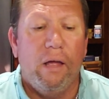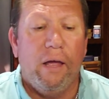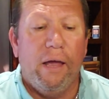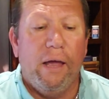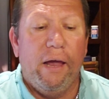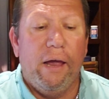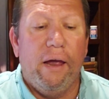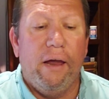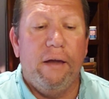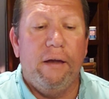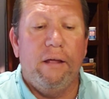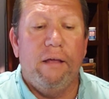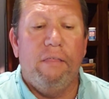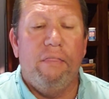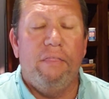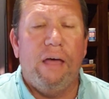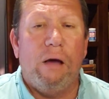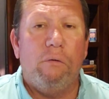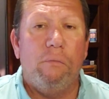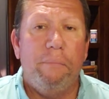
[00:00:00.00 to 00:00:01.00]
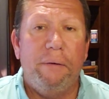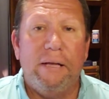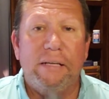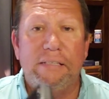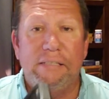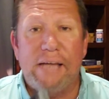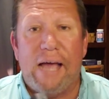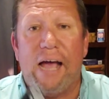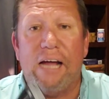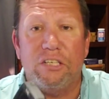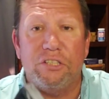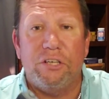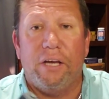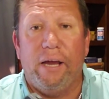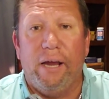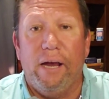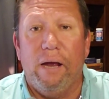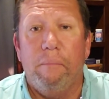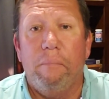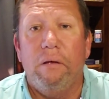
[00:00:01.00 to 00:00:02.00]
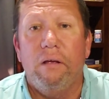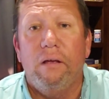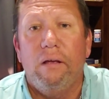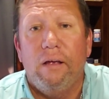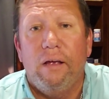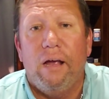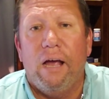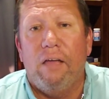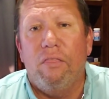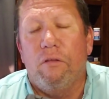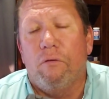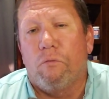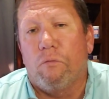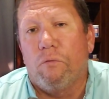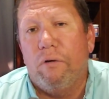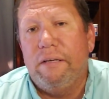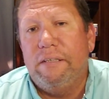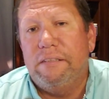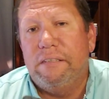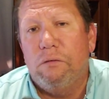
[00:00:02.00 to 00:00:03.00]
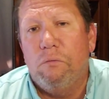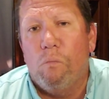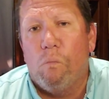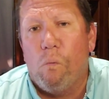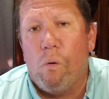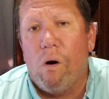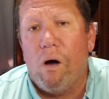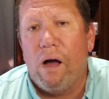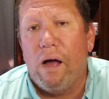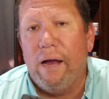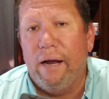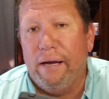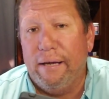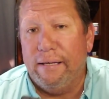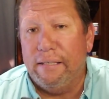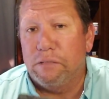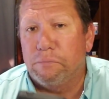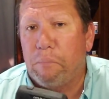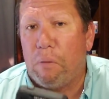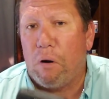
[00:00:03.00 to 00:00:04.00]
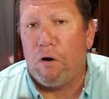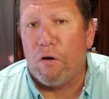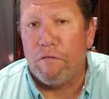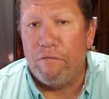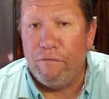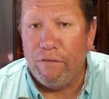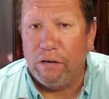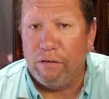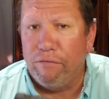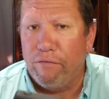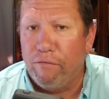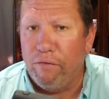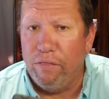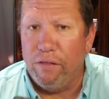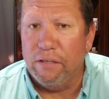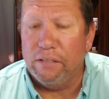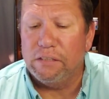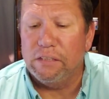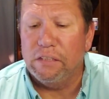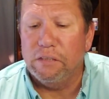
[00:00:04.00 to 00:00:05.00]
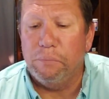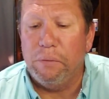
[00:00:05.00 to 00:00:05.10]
And that would be a dash cam. And the reason why it's perfect for this is